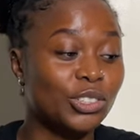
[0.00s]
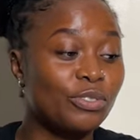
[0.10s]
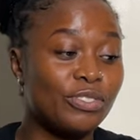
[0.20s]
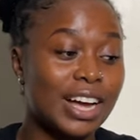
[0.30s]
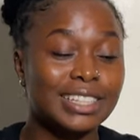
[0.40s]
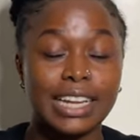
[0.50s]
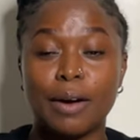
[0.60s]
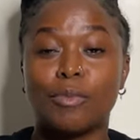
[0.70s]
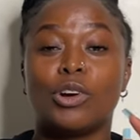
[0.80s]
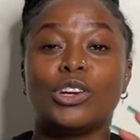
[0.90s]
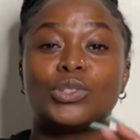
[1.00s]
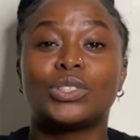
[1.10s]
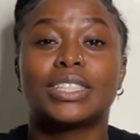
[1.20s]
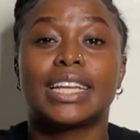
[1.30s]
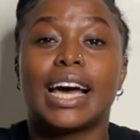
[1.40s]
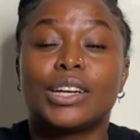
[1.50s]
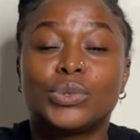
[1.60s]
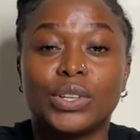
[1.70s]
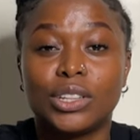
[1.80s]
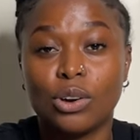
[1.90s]
So first, I'm going to
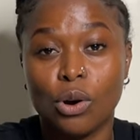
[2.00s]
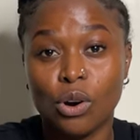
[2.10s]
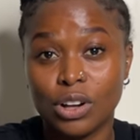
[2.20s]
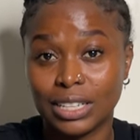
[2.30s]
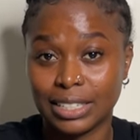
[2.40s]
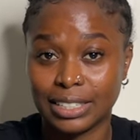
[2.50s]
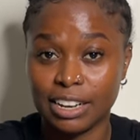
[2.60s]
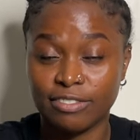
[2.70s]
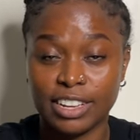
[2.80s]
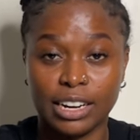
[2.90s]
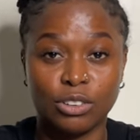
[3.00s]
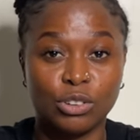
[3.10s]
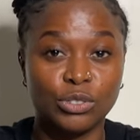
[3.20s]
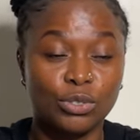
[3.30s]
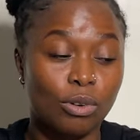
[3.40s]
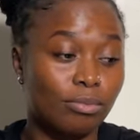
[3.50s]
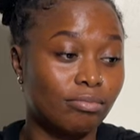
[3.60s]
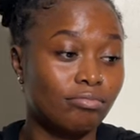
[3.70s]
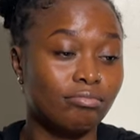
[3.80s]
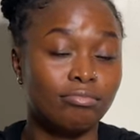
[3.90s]
start with all the stuff that I got
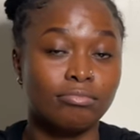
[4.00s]
from